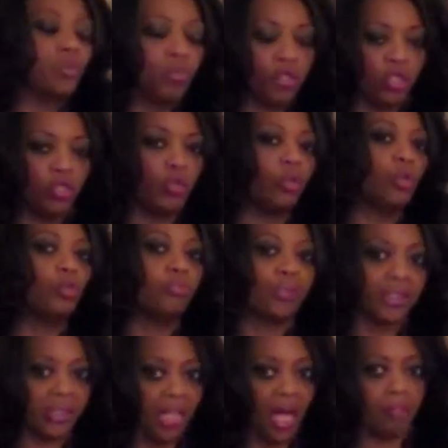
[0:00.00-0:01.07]
so when you hoop,
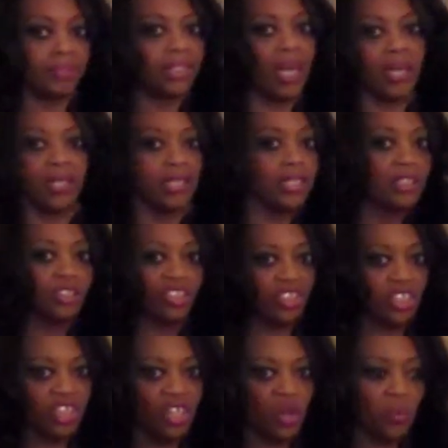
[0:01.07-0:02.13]
it's lopsided.
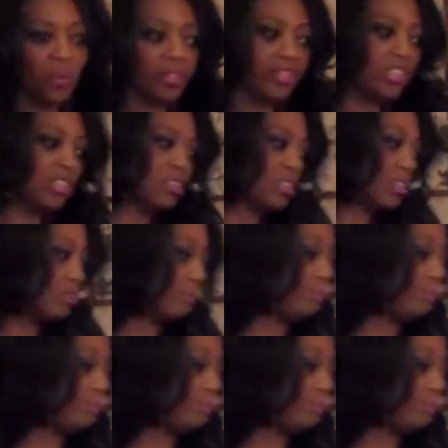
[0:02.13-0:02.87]
So you don't want these.